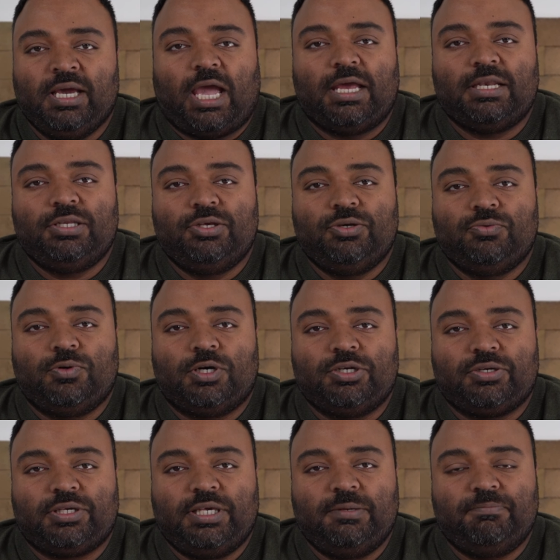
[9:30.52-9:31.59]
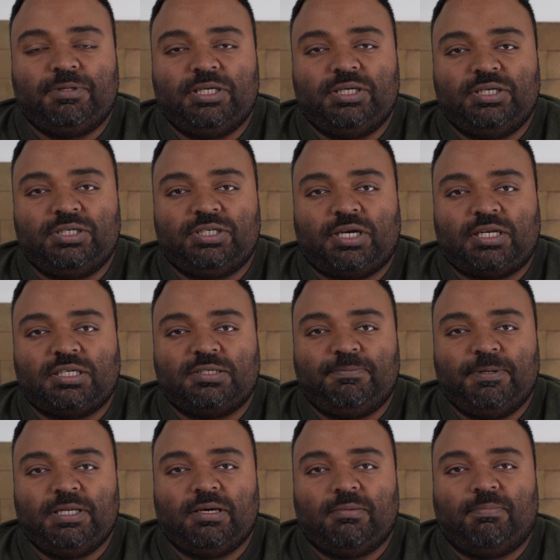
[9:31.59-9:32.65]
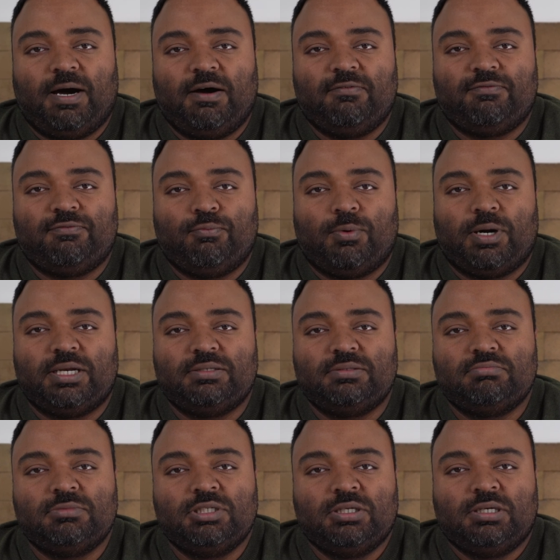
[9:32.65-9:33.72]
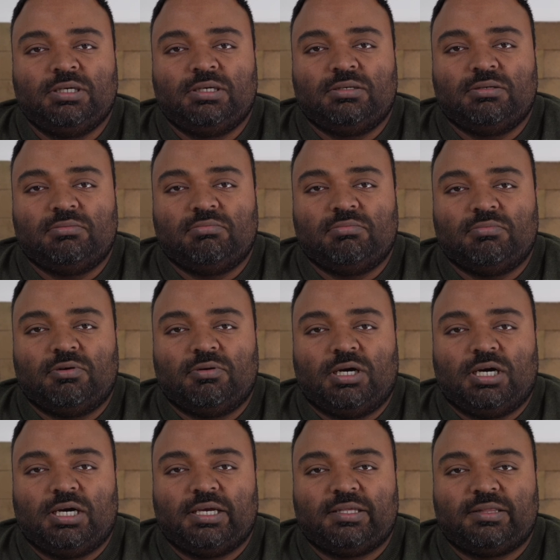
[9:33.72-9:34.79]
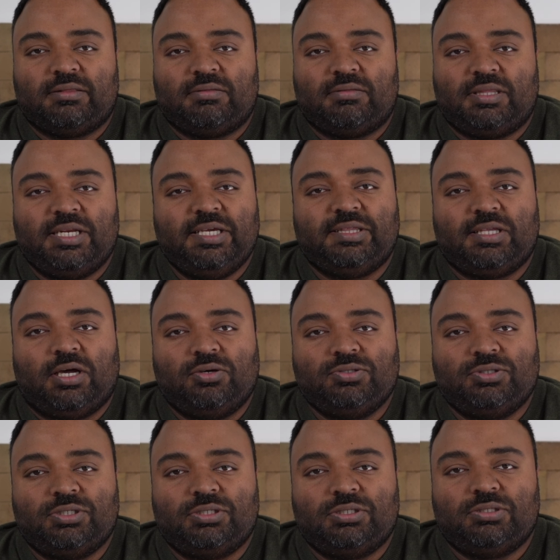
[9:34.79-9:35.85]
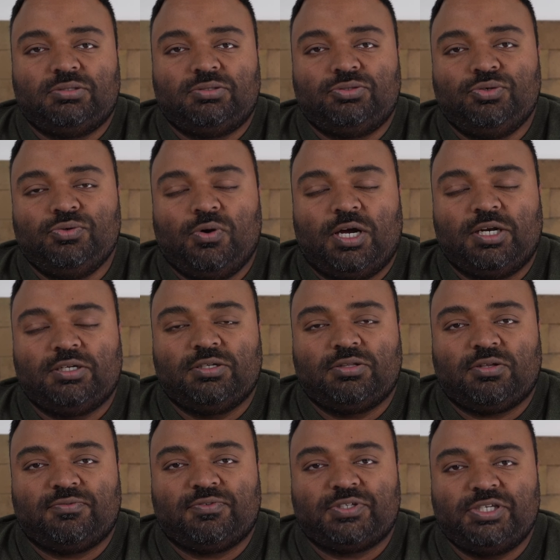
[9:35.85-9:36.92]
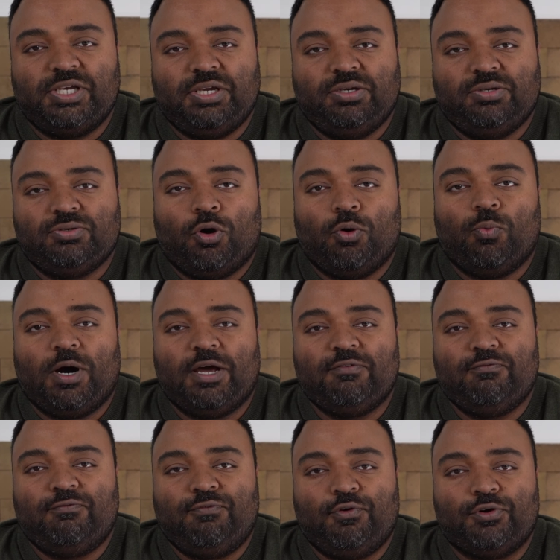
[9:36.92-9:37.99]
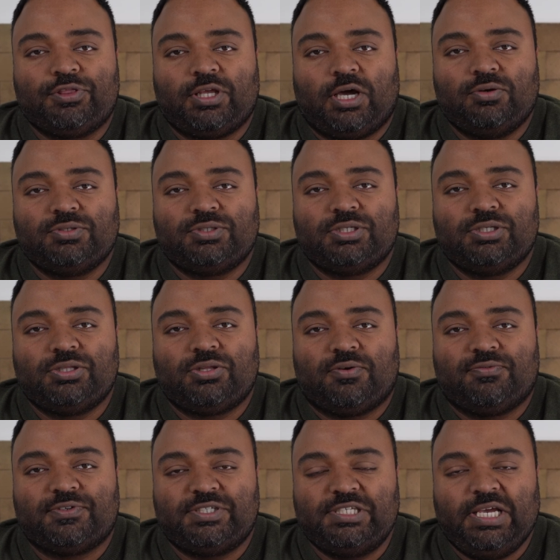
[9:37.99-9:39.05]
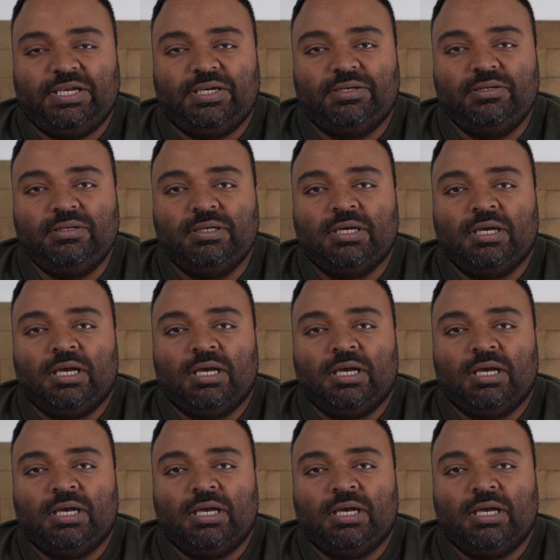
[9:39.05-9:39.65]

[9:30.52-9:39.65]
and you want to keep the shutter speed above 1/3200th of a second or 1/4000th of a second,